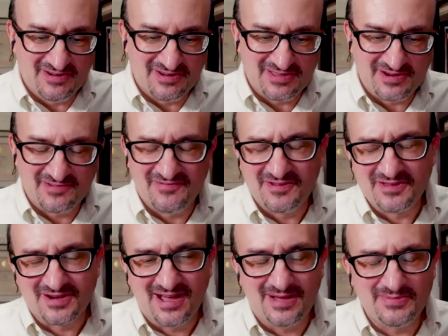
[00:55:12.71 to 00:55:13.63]
further
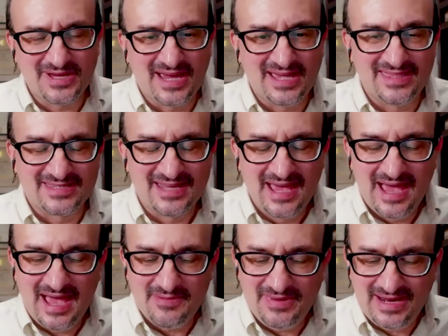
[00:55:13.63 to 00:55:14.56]
further yes. complicate this.
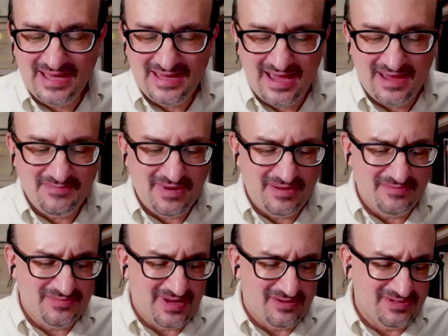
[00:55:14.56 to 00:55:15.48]
I mean, I I'm,
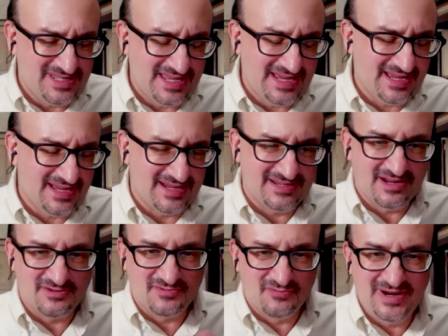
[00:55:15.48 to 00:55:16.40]
I'm, i was thinking like you
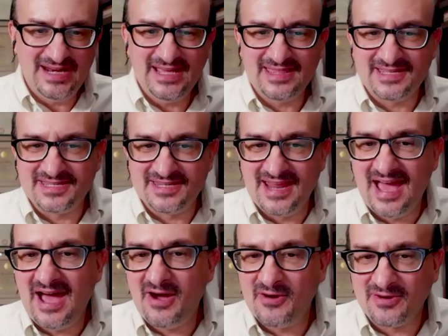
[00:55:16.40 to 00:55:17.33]
know, reading this
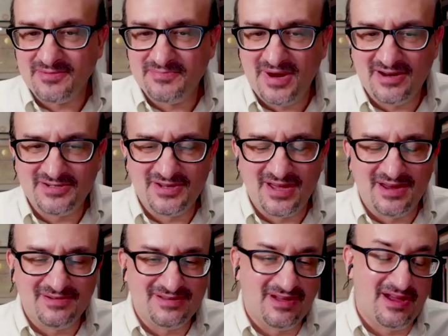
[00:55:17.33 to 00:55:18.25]
now compared
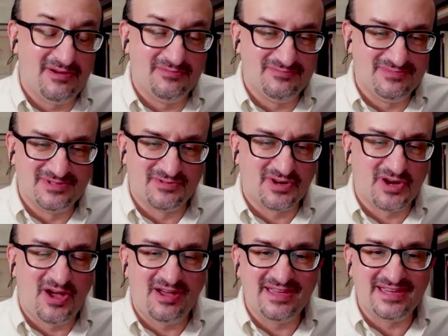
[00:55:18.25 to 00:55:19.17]
to you know, I was
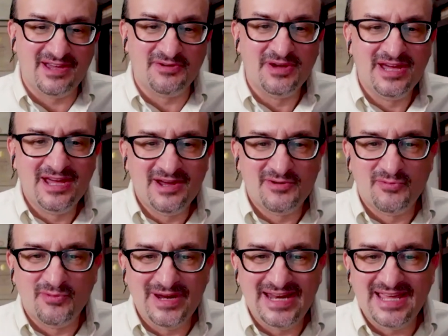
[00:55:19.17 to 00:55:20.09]
recalling you know,
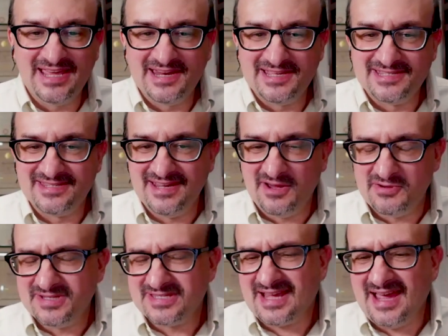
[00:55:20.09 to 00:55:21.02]
reading it as you know
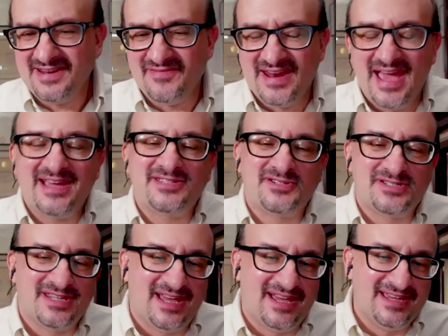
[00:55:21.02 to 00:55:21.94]
as kind of an
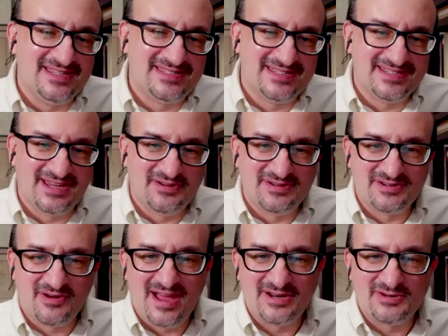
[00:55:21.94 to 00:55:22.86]
exercise you know
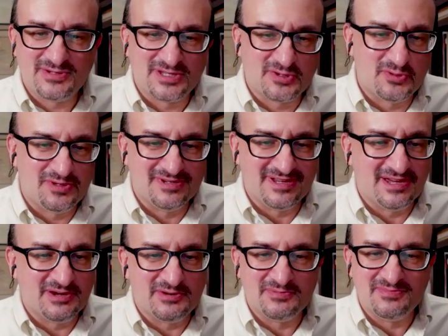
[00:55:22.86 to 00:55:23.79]
in graduate school you
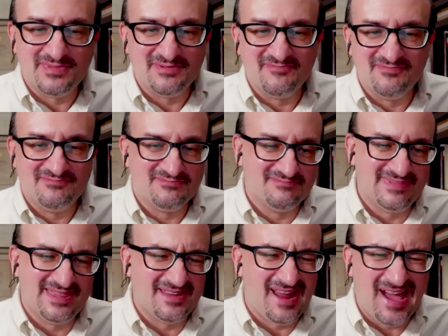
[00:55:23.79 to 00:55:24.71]
know um,
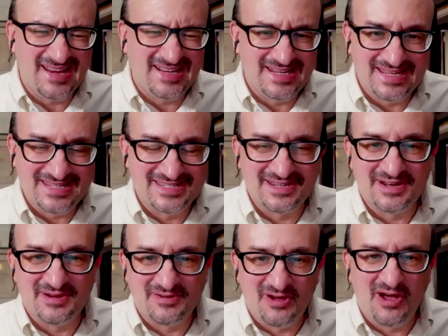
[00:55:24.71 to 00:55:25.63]
in the 90s you
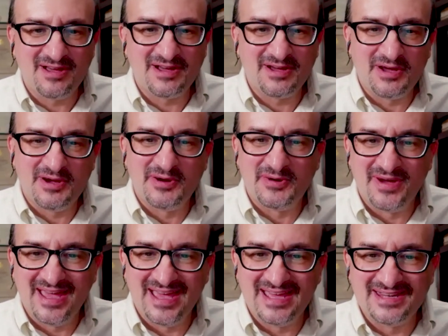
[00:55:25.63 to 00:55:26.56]
know long ago
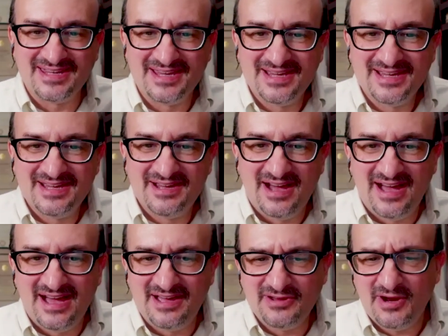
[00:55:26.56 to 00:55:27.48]
and
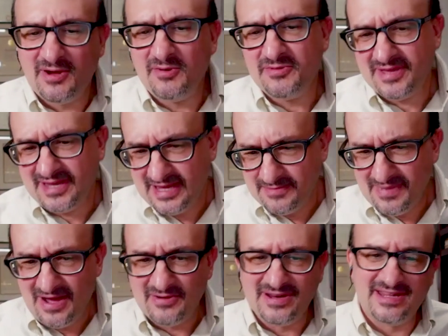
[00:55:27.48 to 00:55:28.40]
uh, you know thinking
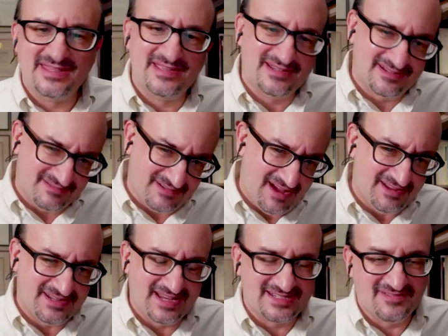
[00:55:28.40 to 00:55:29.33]
about it in the
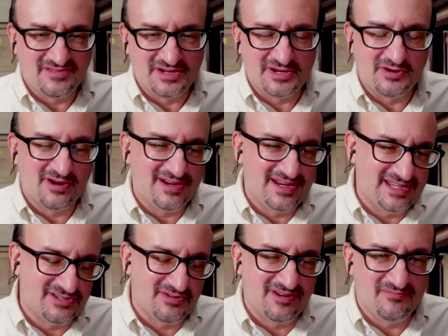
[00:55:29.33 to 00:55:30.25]
context of the literary
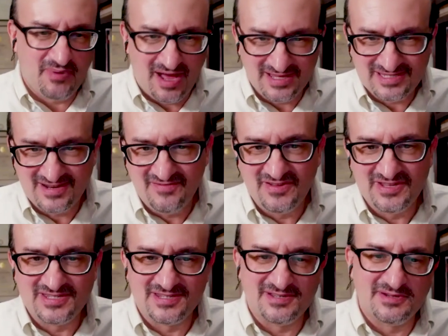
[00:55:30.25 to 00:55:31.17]
history of
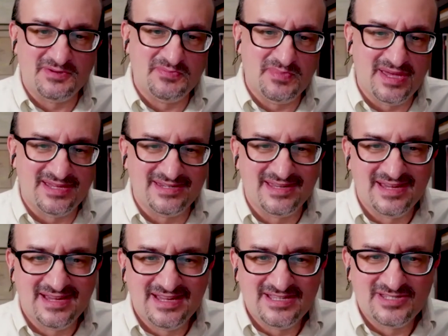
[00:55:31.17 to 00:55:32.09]
positivism and
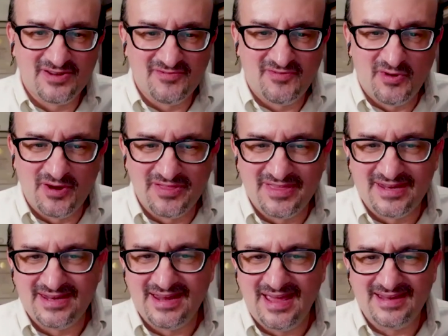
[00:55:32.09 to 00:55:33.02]
so forth
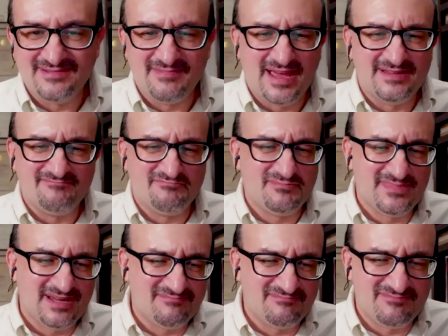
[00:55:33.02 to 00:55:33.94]
and and and.
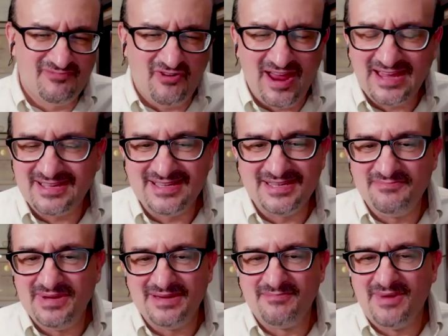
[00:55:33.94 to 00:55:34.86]
Uh, frankly
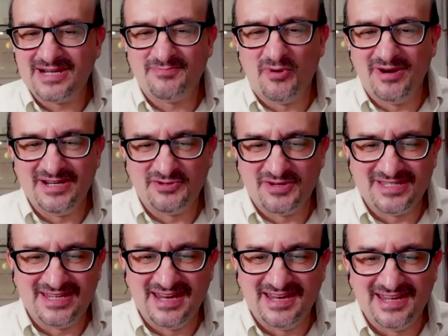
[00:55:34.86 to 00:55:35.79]
being much more
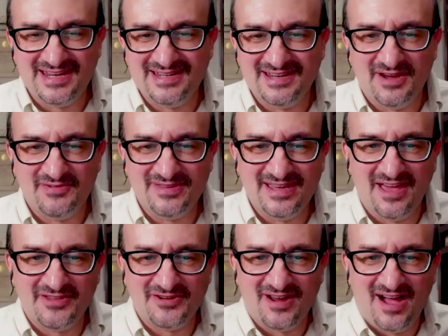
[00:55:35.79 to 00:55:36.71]
interested in you know the
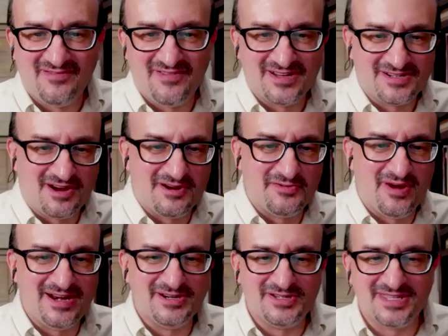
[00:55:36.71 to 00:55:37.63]
other avant-garde
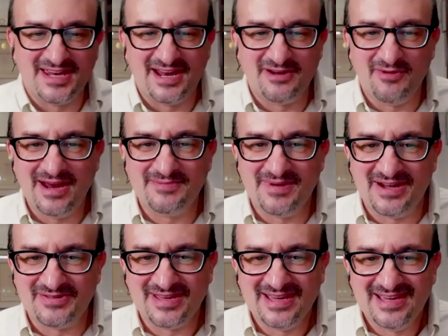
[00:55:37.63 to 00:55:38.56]
writers that I write
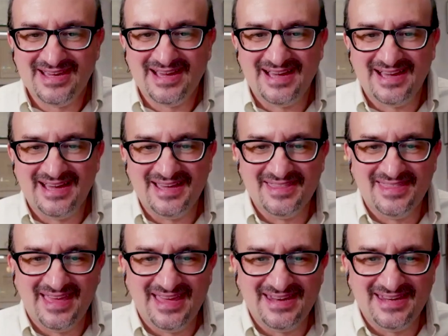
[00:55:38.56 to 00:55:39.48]
about uh,
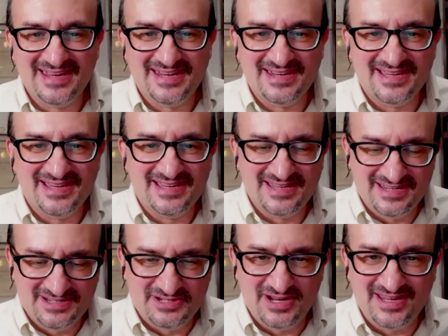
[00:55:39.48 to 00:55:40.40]
than in uh,
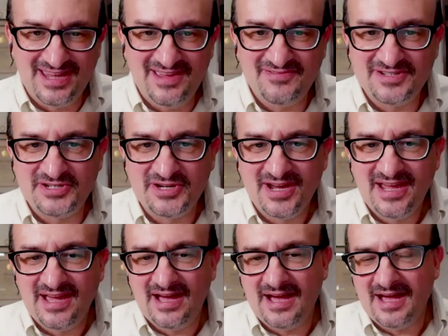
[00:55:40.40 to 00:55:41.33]
in Sienkiewicz.
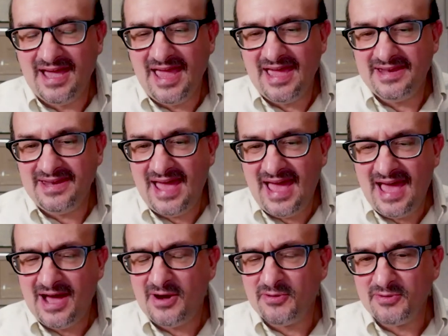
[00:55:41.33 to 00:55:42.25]
Uh, and
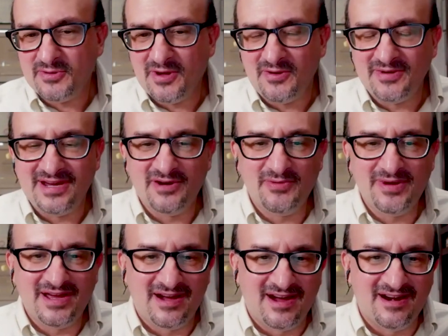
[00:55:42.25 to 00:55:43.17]
now you know here
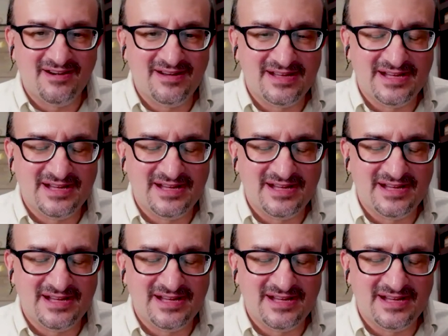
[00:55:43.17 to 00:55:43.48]
we are.